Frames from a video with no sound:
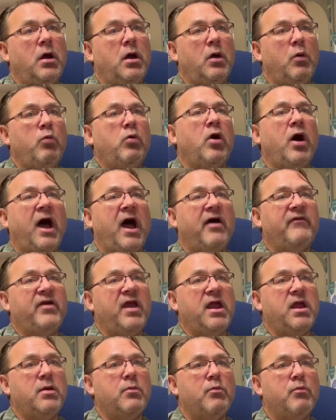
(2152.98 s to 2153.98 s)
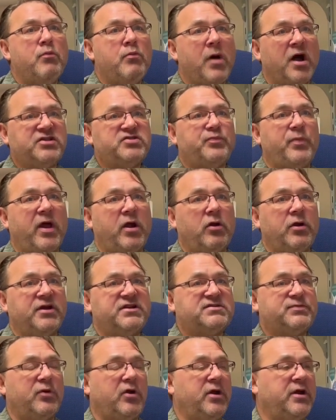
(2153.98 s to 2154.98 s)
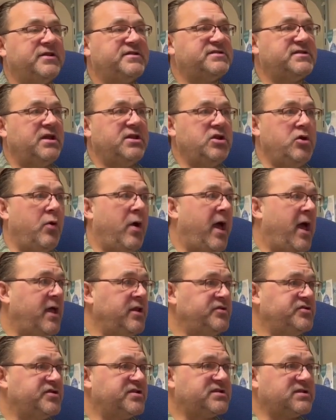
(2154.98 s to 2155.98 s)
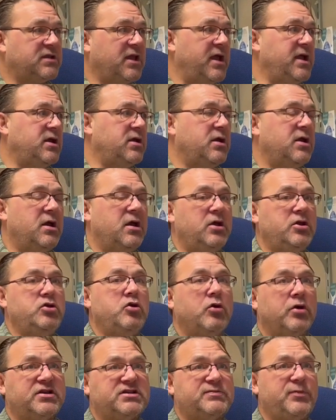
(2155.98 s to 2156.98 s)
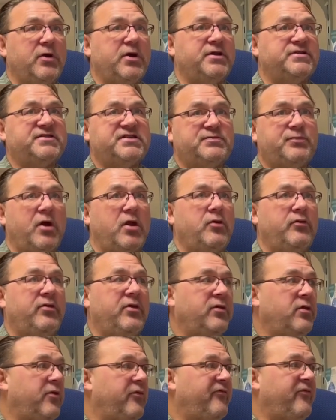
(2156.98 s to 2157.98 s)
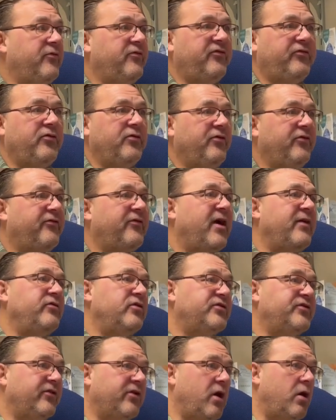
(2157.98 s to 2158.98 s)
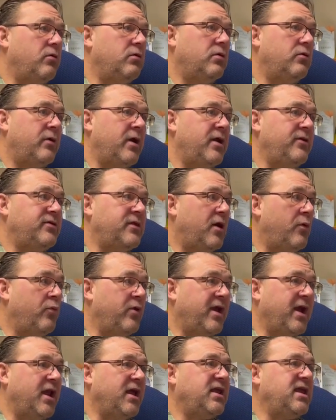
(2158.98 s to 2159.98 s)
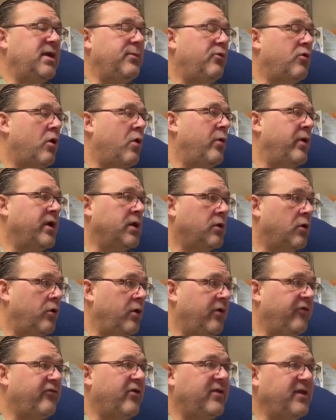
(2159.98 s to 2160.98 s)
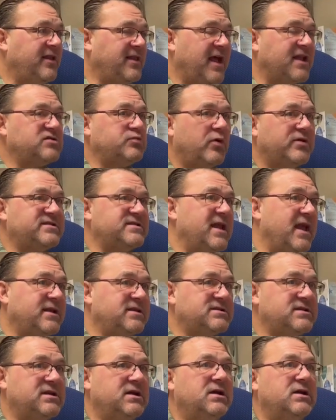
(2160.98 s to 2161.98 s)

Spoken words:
will have a much better experience than you had, just like your experience is better than the students 5 years ago, right? That we got to keep growing and learning. So I think that's what's next